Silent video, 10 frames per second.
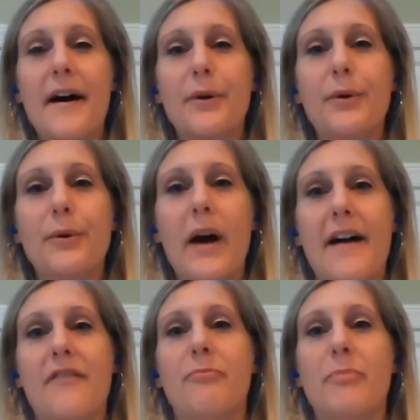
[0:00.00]
who
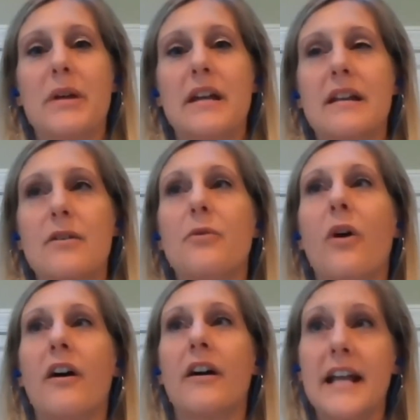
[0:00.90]

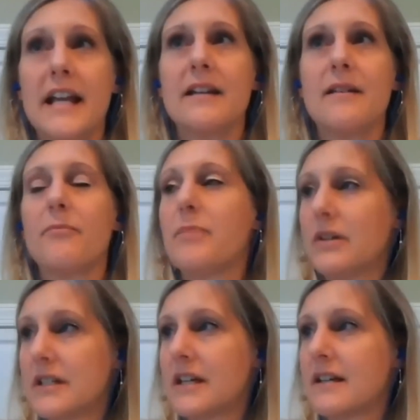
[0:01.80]
are in
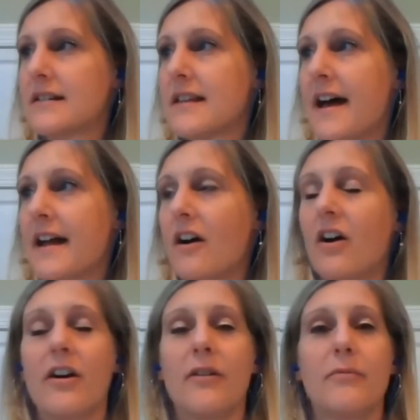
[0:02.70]
buildings that
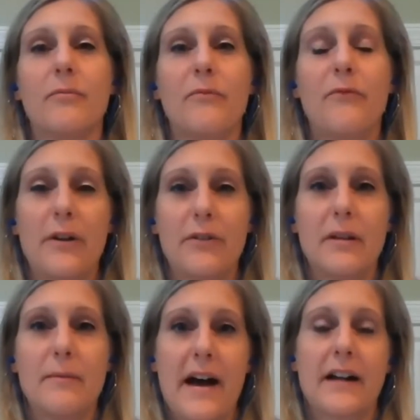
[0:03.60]
are
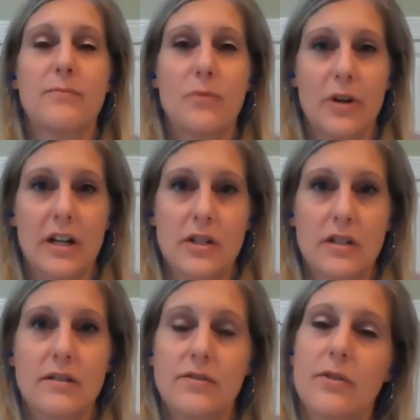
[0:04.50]
federally backed
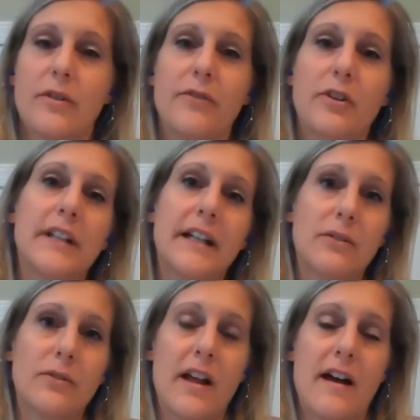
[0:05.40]
mortgages. So if your
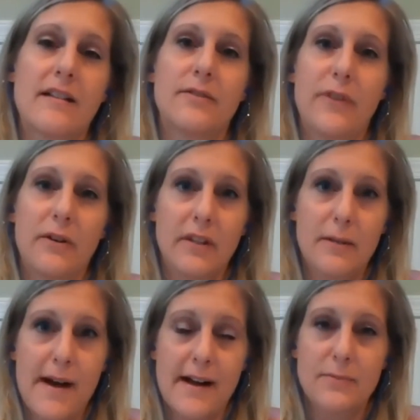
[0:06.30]
landlord has a
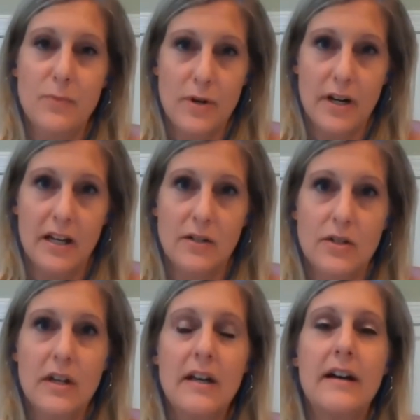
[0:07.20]
federally backed
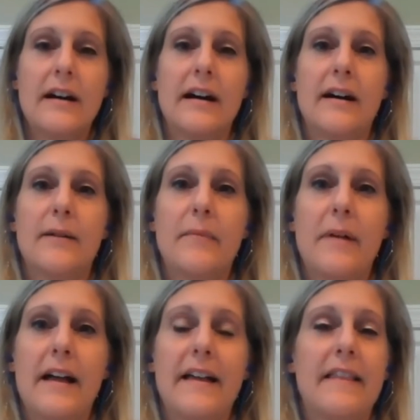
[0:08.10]
mortgage,
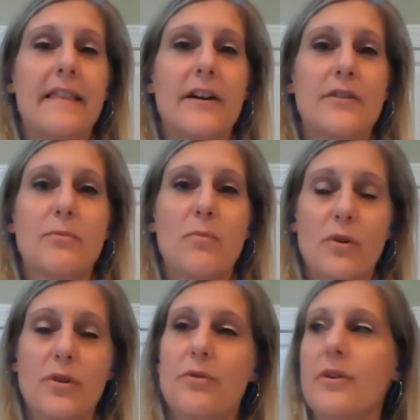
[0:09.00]
there's a
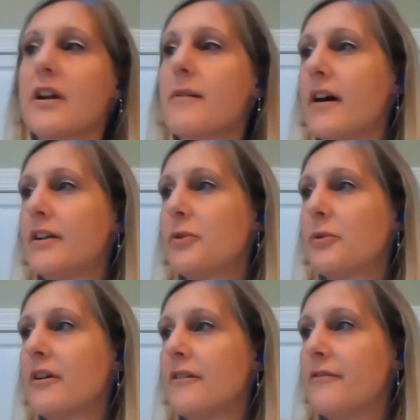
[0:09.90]
moratorium on
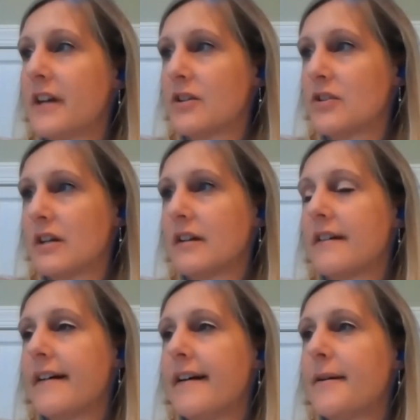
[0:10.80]
your eviction.
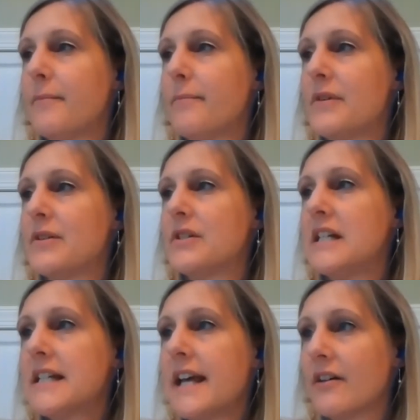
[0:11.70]
The
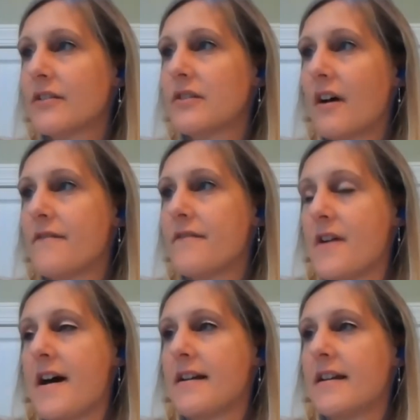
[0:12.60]
details of
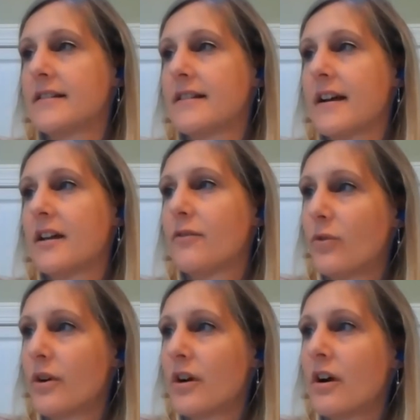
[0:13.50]
that executive
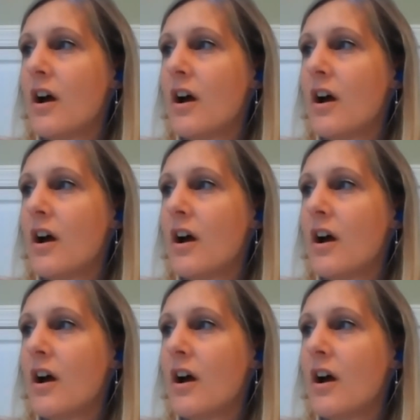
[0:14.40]
order